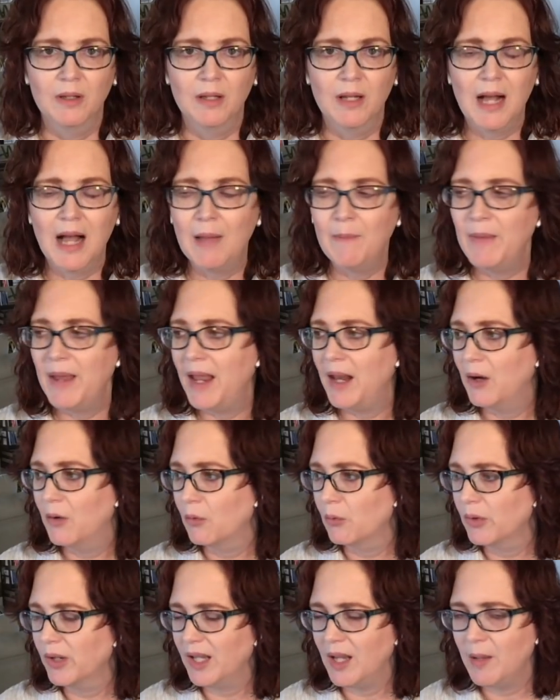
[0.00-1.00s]
I made a
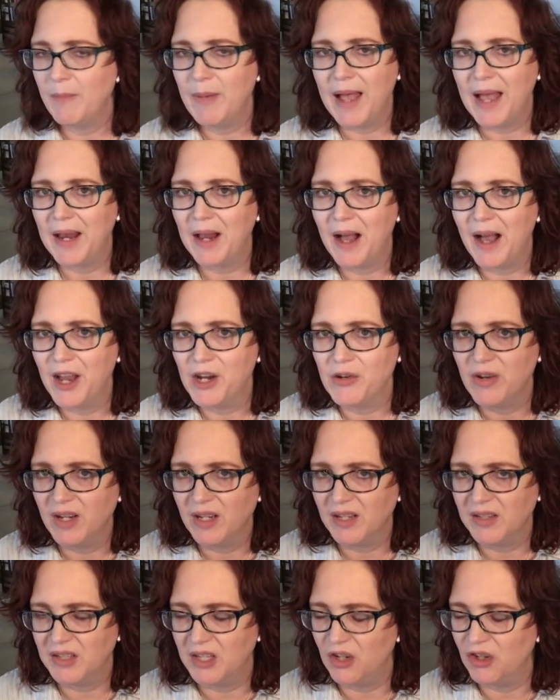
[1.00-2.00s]
really bad hiring
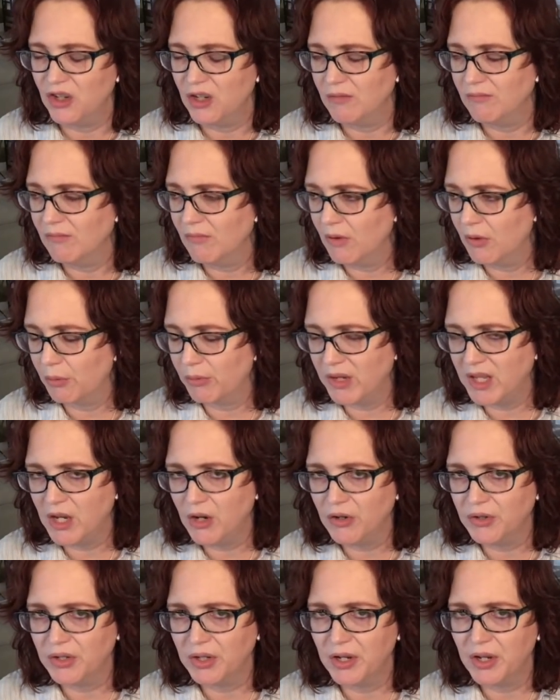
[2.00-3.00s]
decision 3
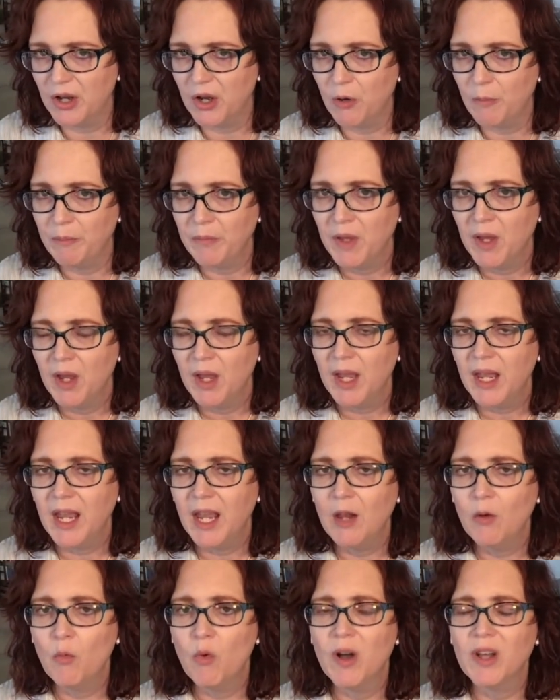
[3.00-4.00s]
years ago.
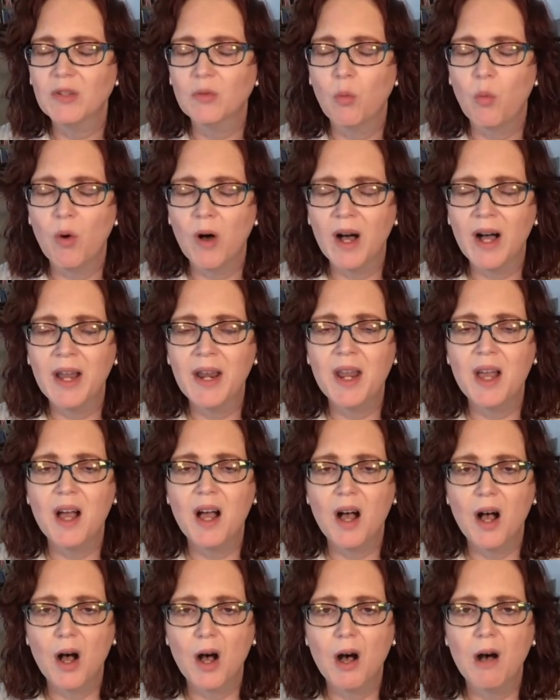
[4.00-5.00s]
It was one
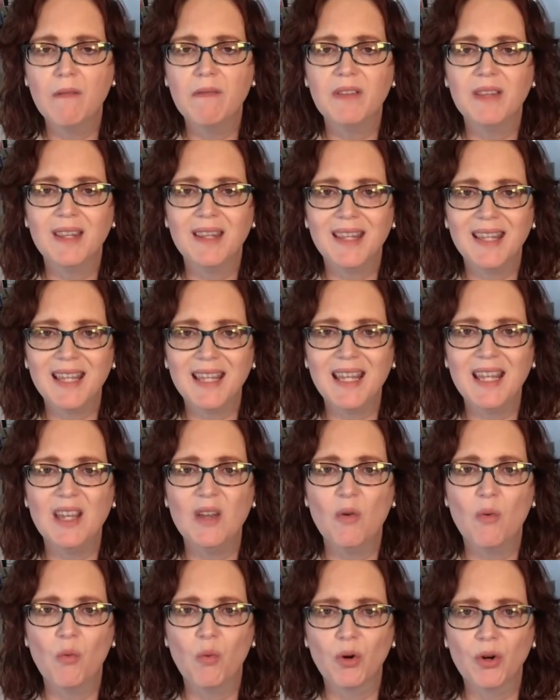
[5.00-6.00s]
of the
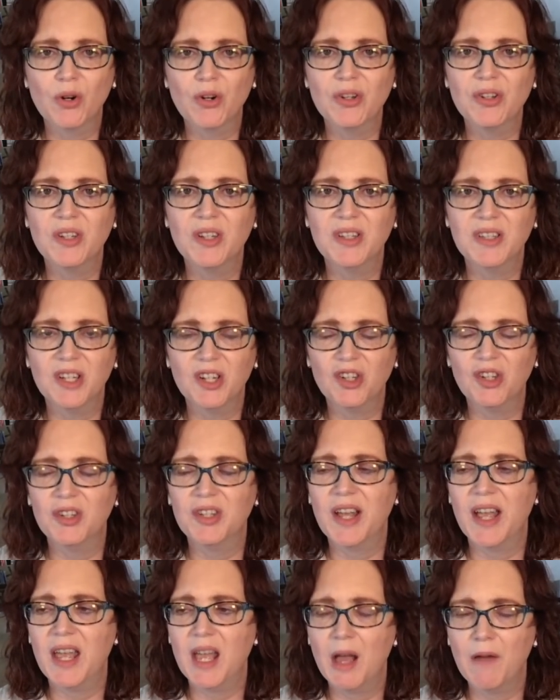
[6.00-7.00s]
worst decisions
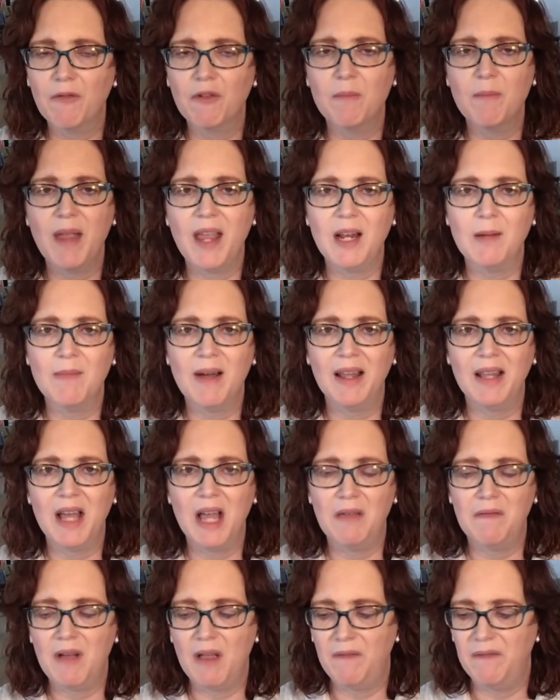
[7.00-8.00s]
I ever made in my
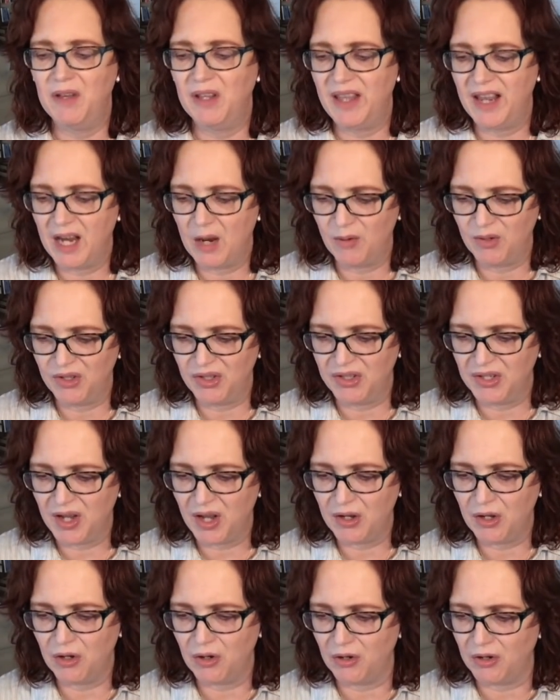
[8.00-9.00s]
life. I felt like I was
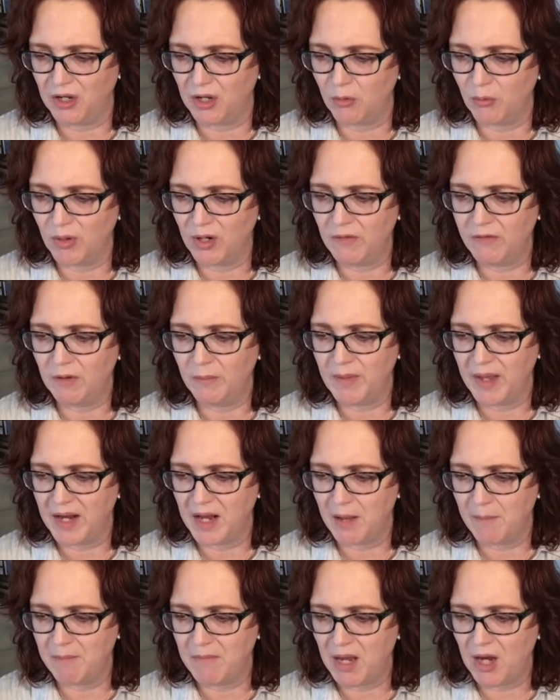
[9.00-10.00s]
stuck, couldn't get rid of them. They
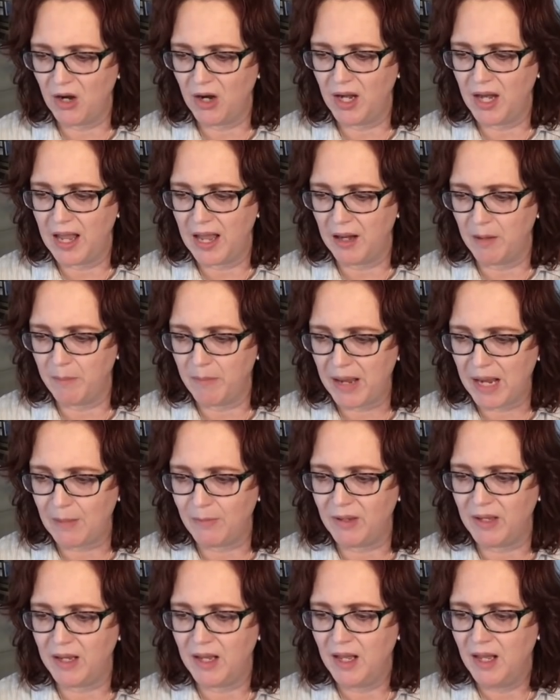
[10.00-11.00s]
got married, had a
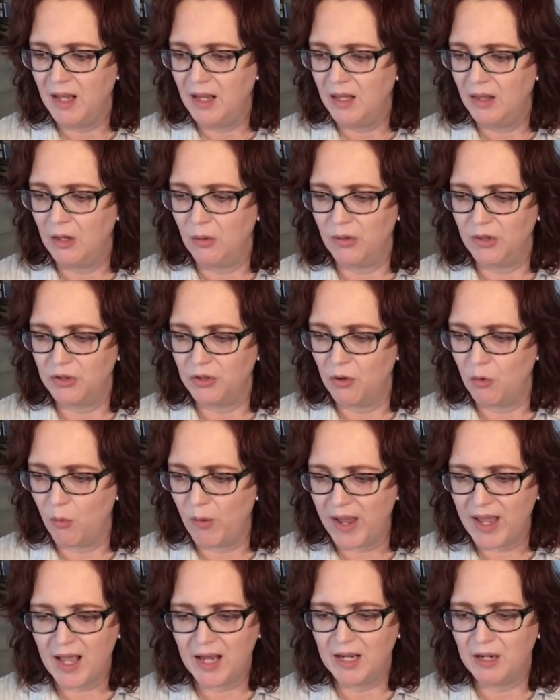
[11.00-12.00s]
baby. There was no
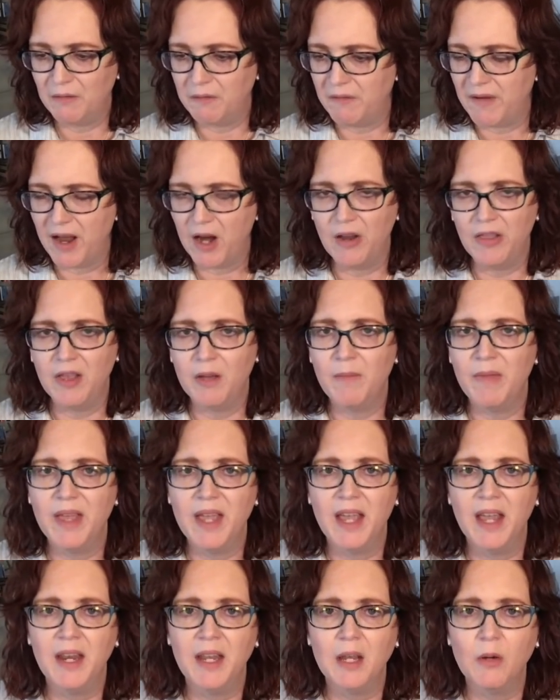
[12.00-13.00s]
way I could fire them
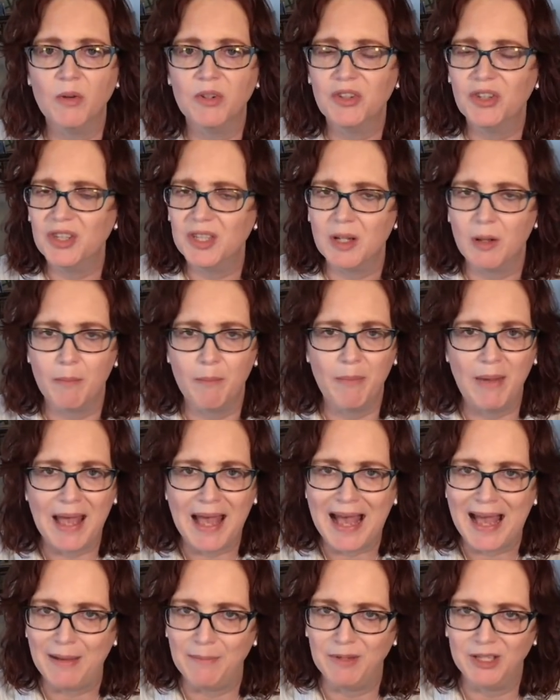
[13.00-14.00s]
then. It was just a
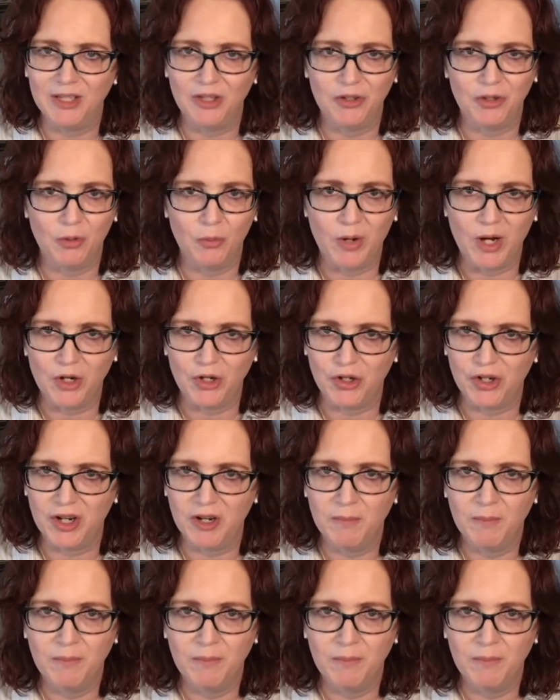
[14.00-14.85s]
bad situation.